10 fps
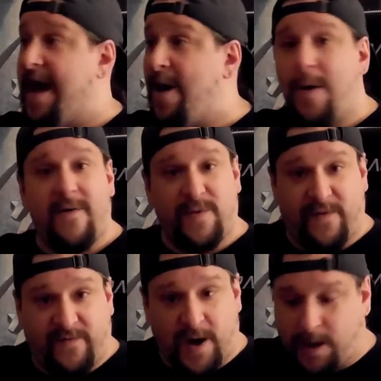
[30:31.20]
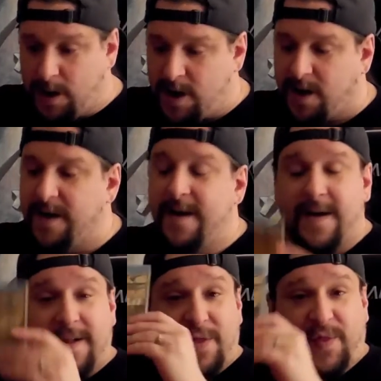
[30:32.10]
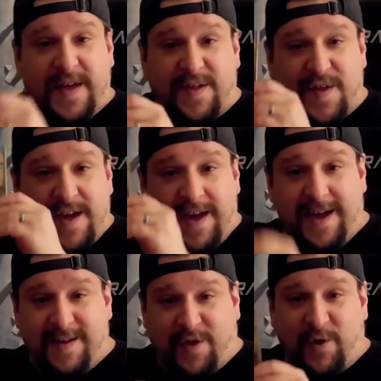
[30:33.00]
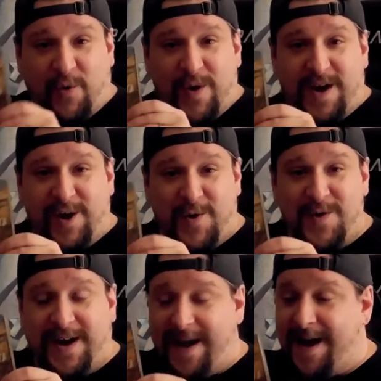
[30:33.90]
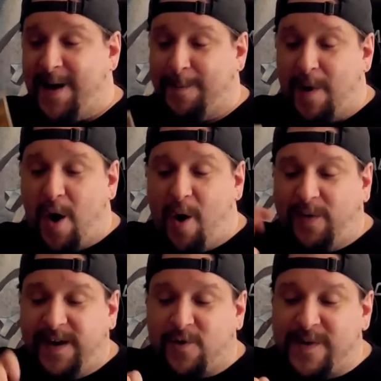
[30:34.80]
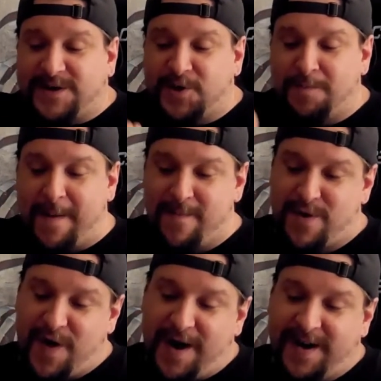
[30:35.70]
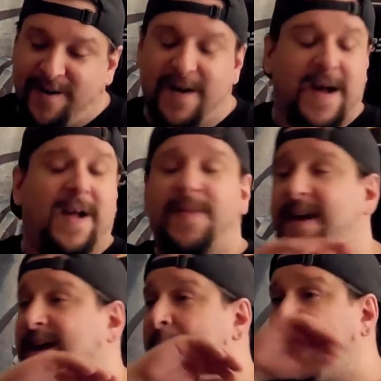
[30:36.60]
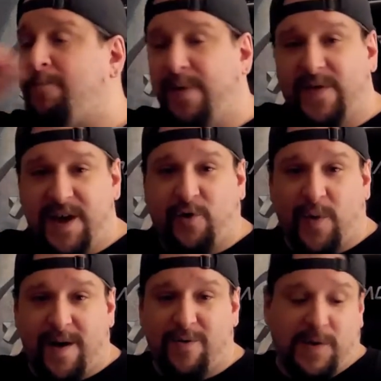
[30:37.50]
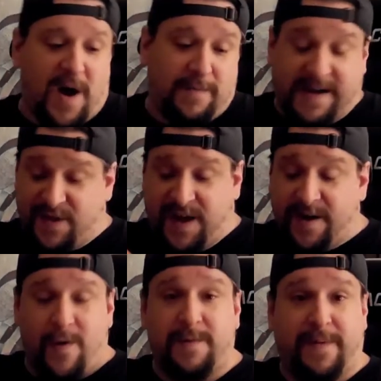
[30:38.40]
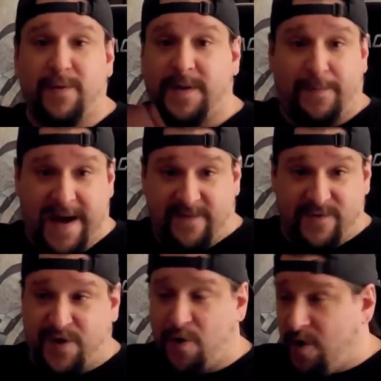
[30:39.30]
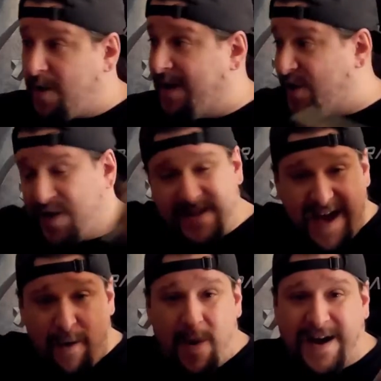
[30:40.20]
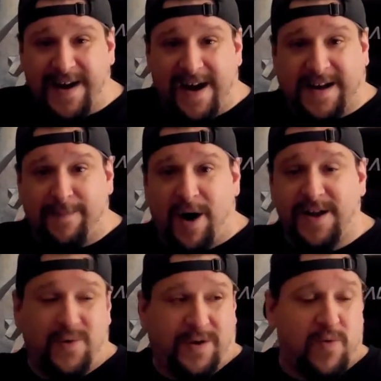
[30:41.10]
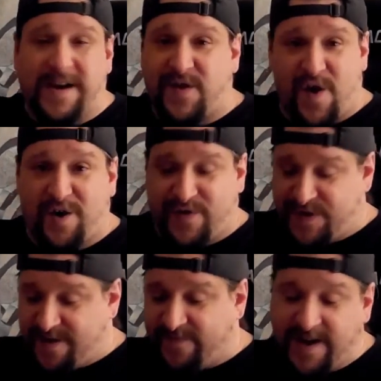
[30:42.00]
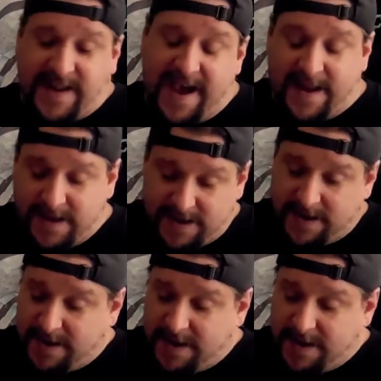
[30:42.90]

however the fuck long. This is the reunion album. All the original members on here. They kept Billy Greer along because he'd already been with the band for so long. They just said, yeah, why not? Come on, you could write songs and stuff like that.